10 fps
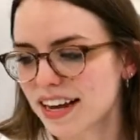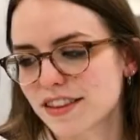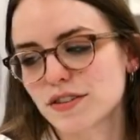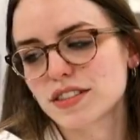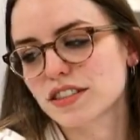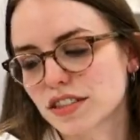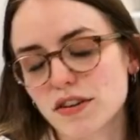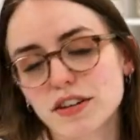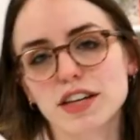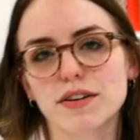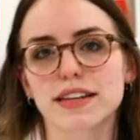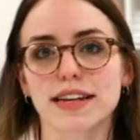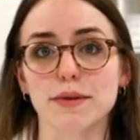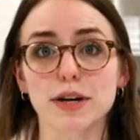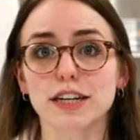Those are so cute and
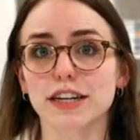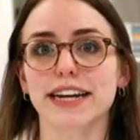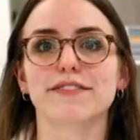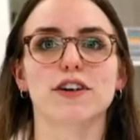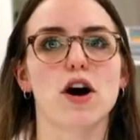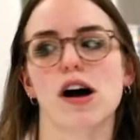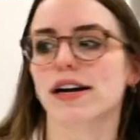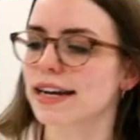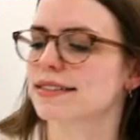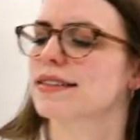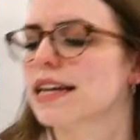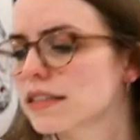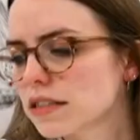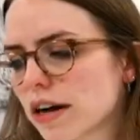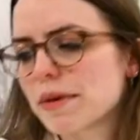they work great for all kinds of things.
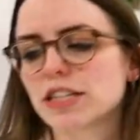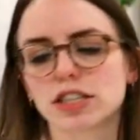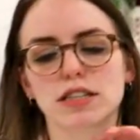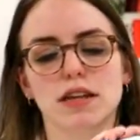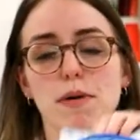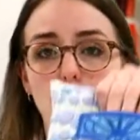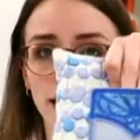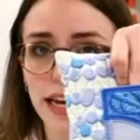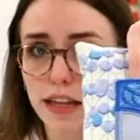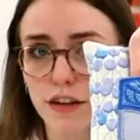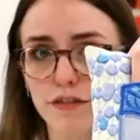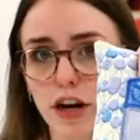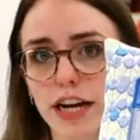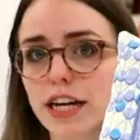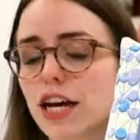So I mentioned the pocket in the
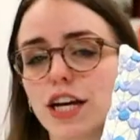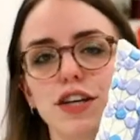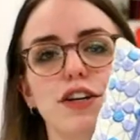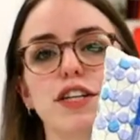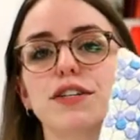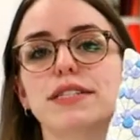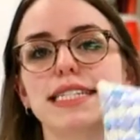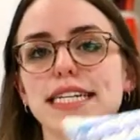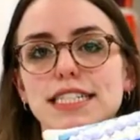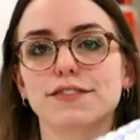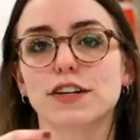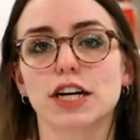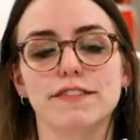front. You could use these for